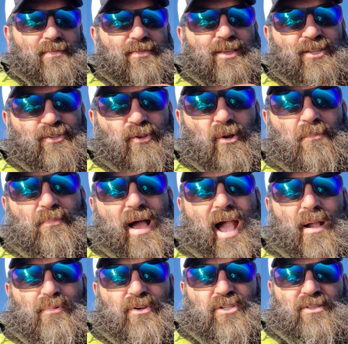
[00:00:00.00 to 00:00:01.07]
this little
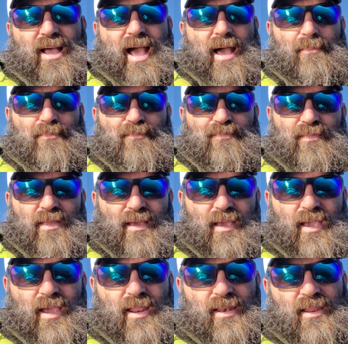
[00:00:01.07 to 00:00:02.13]
bobber stop,
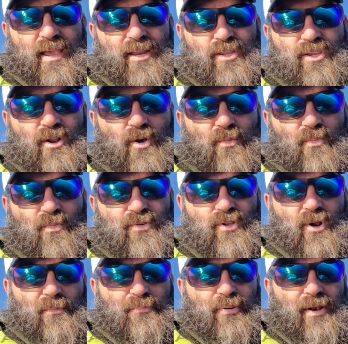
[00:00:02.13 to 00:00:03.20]
and you
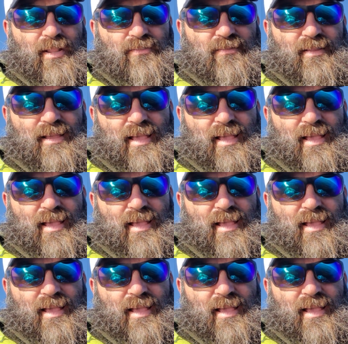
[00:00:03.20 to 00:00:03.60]
don't put it,